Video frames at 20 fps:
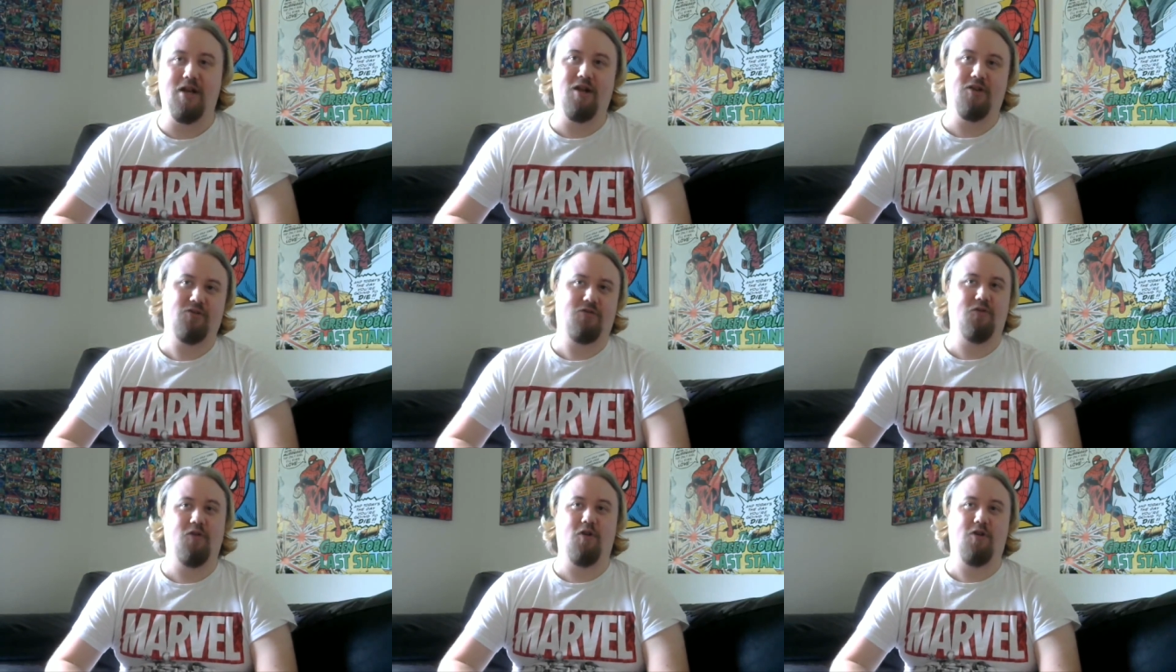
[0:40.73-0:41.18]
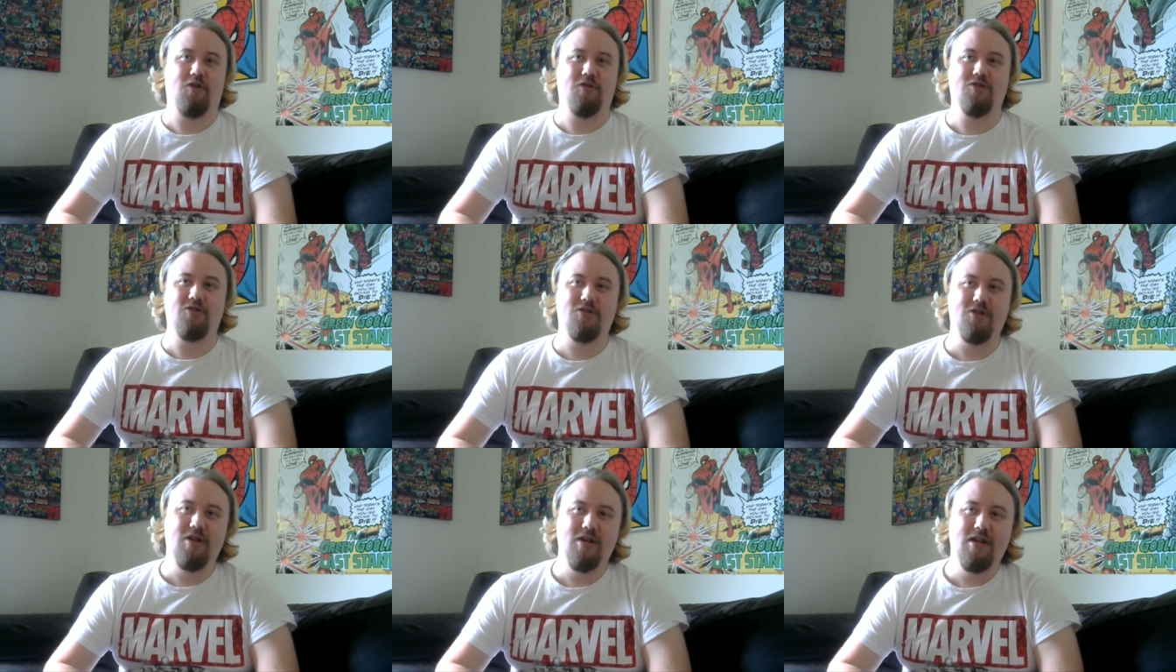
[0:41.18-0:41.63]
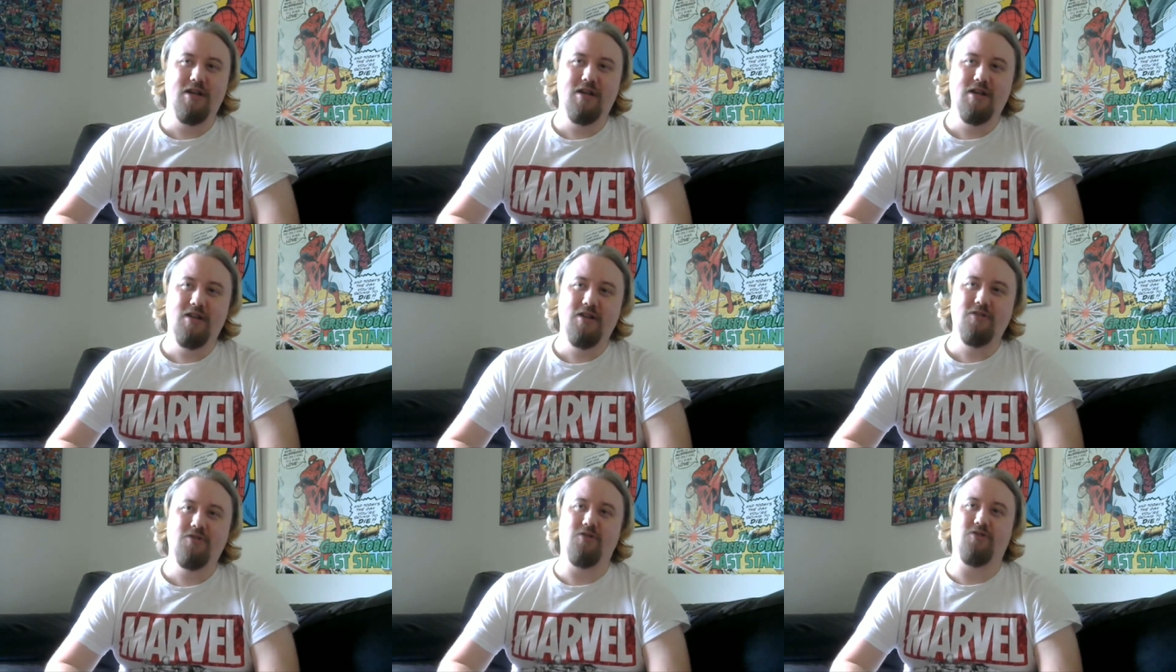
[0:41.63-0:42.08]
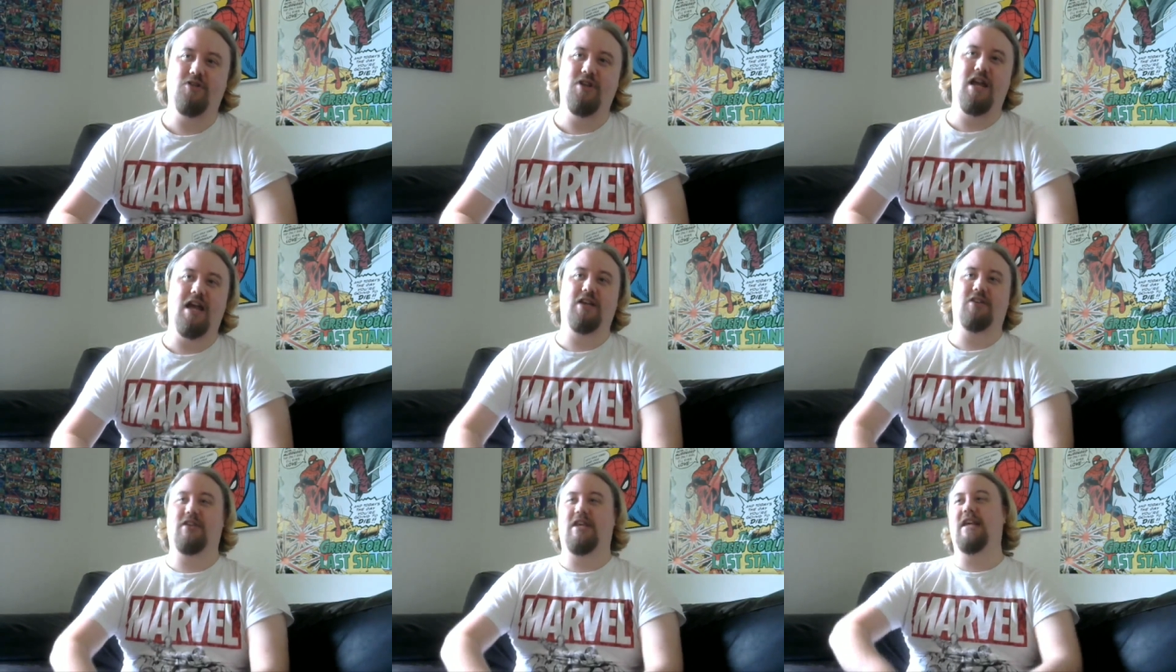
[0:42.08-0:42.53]
of dollars. So she
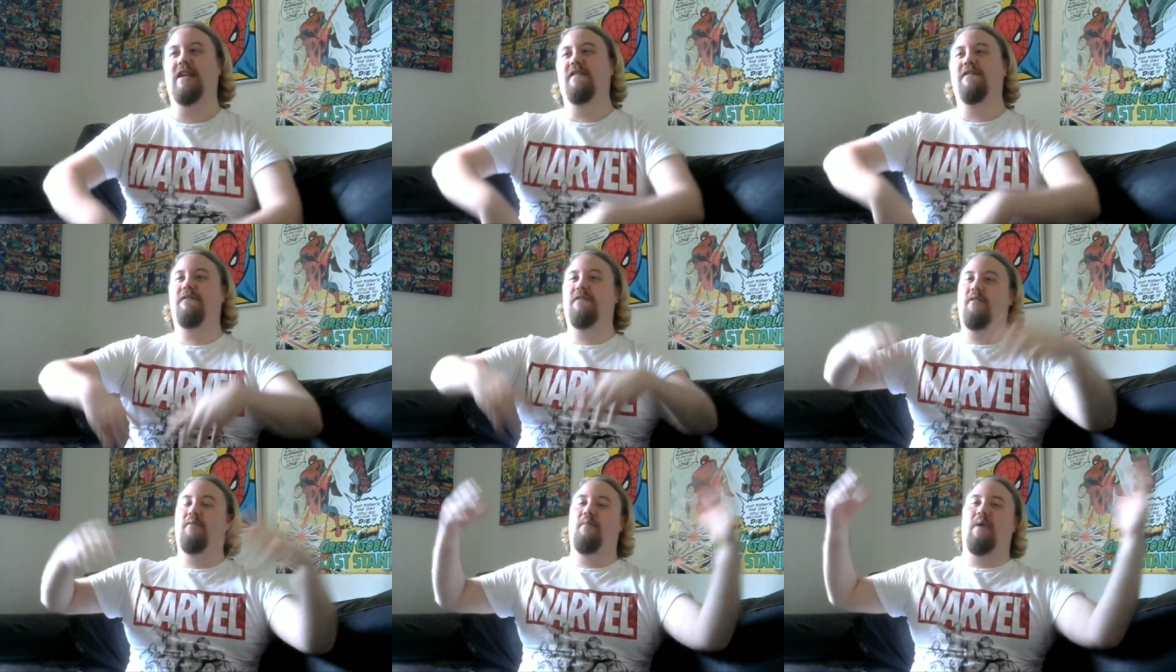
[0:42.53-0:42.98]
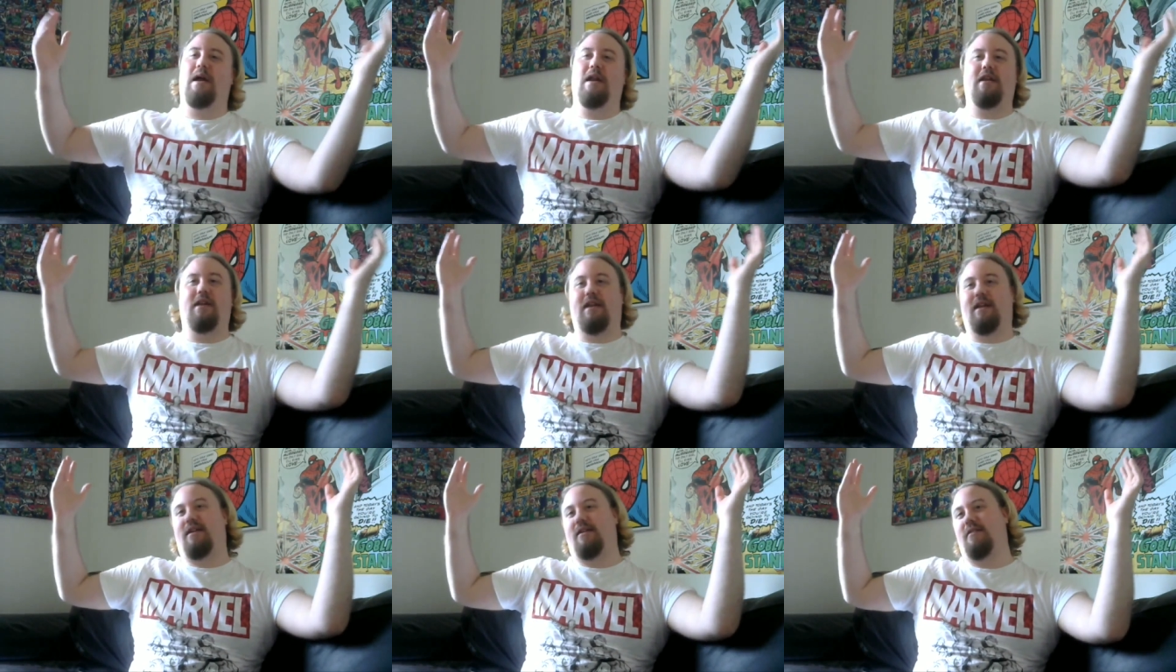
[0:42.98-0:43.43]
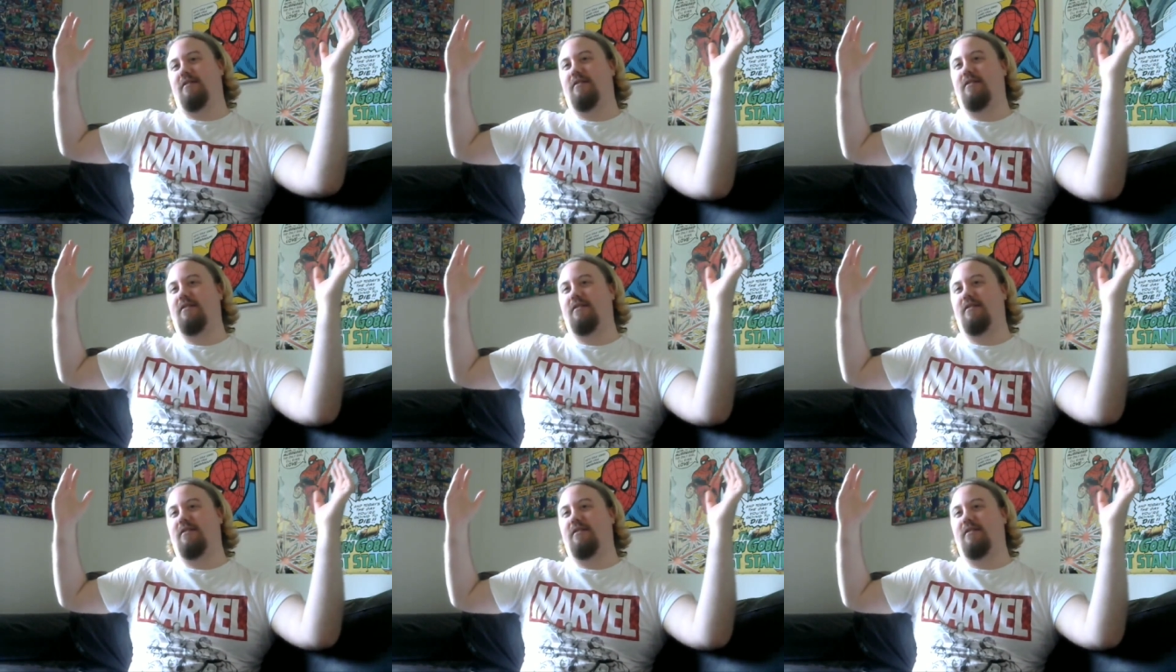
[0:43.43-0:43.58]
has inf money.